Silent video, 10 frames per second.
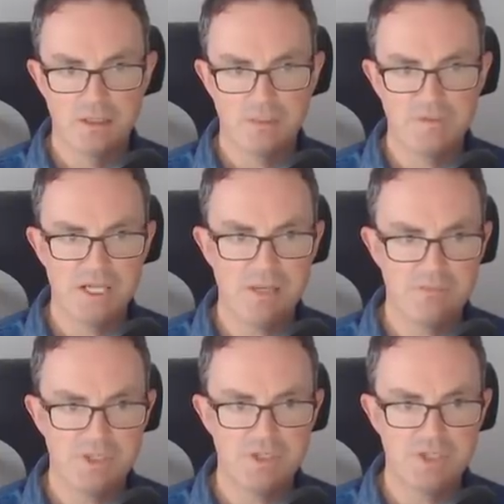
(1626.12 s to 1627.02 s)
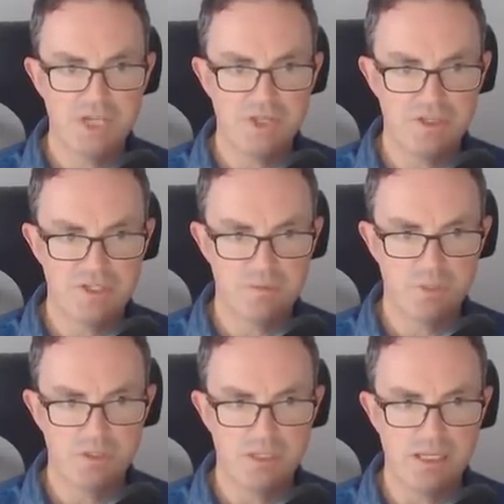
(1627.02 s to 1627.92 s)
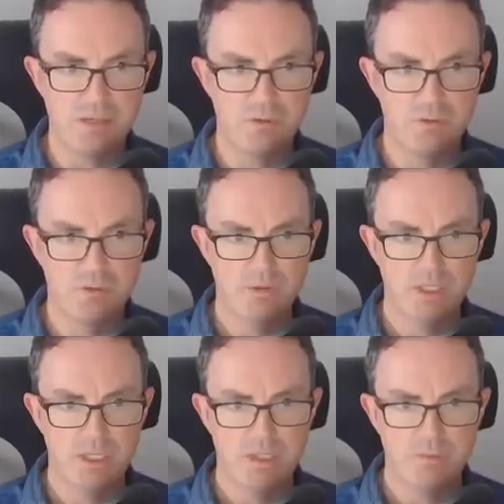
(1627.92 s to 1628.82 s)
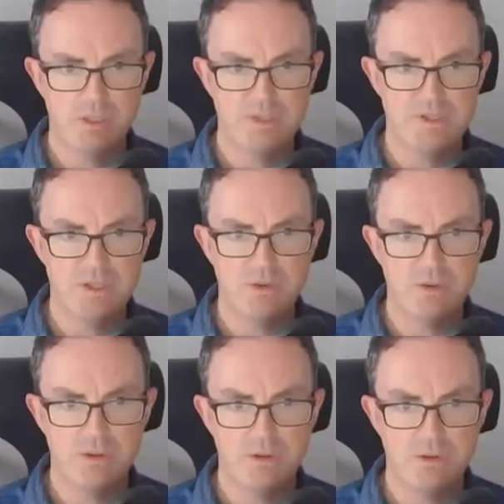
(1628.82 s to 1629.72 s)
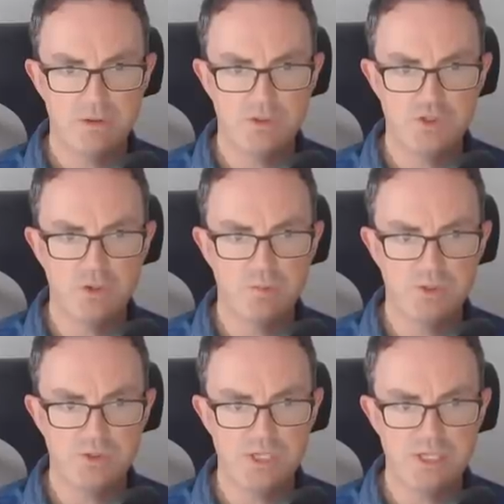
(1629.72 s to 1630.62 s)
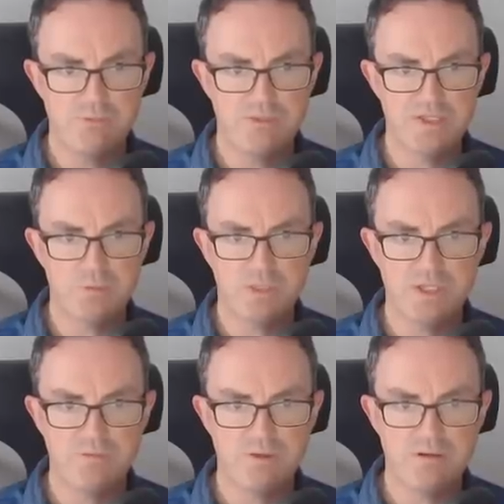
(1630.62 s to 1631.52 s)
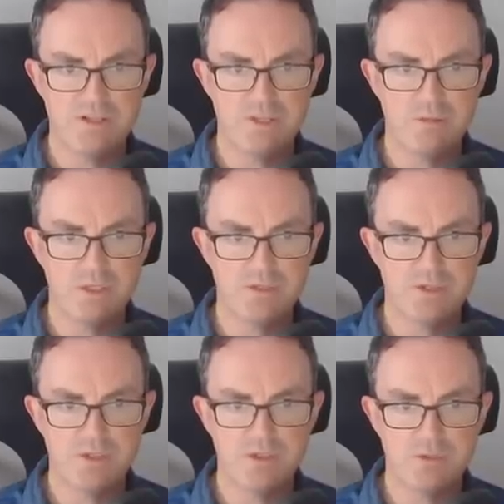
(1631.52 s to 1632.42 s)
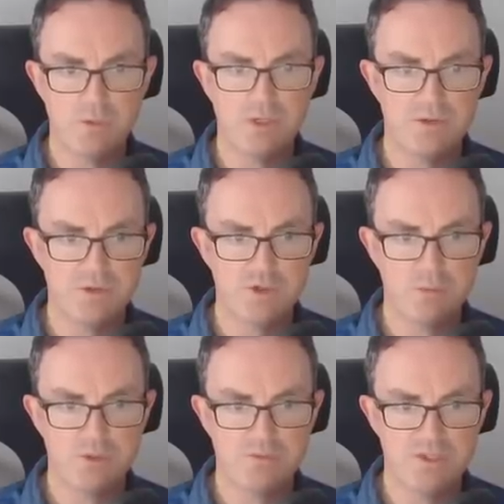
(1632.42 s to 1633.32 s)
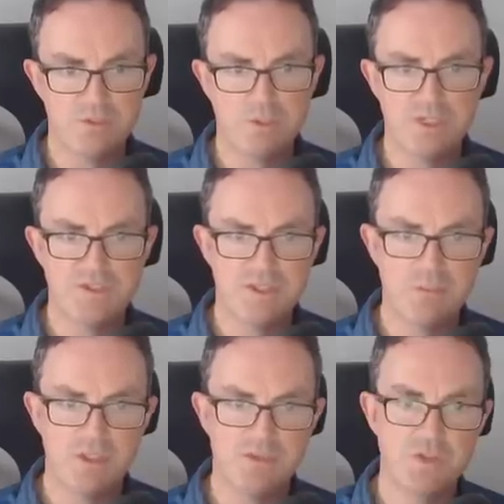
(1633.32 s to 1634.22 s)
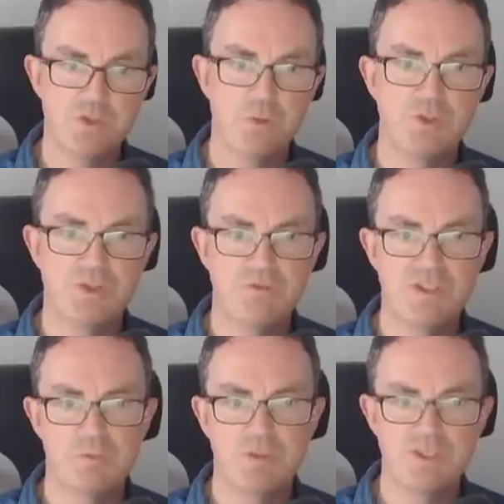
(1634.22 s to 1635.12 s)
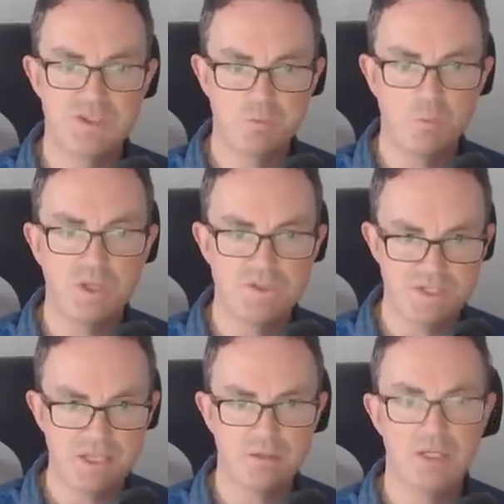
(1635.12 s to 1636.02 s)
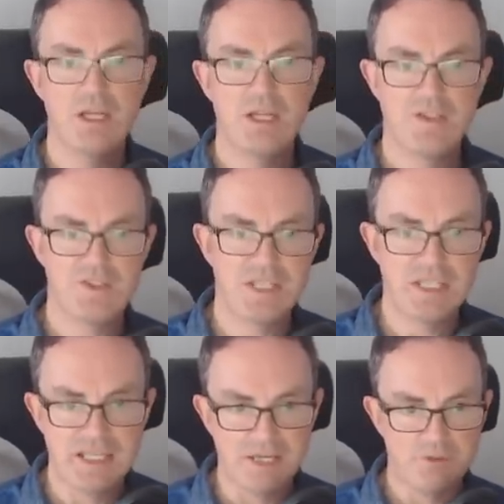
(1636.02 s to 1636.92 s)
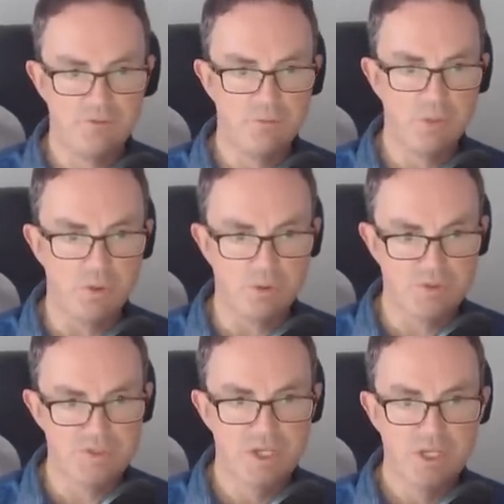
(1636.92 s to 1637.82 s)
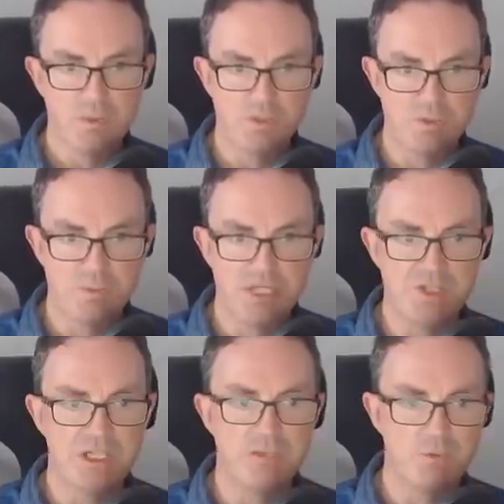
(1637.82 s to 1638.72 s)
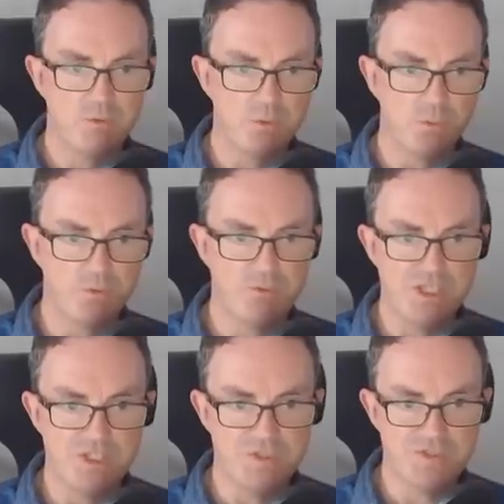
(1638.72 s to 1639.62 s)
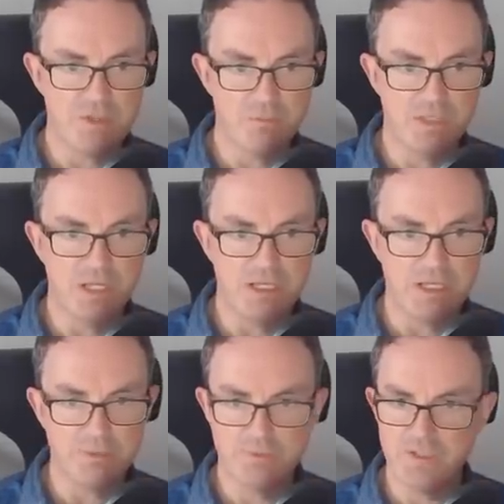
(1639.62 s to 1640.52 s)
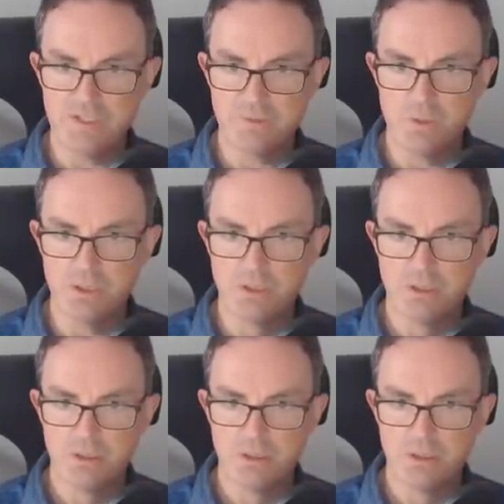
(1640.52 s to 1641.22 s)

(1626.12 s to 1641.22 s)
I'm tempted to check this one now because the geometry of this one is very similar to the, well, the geometry of this one is similar to the geometry of this one. There's just one cell sticking out of the box, which immediately rules region sum line out of this one.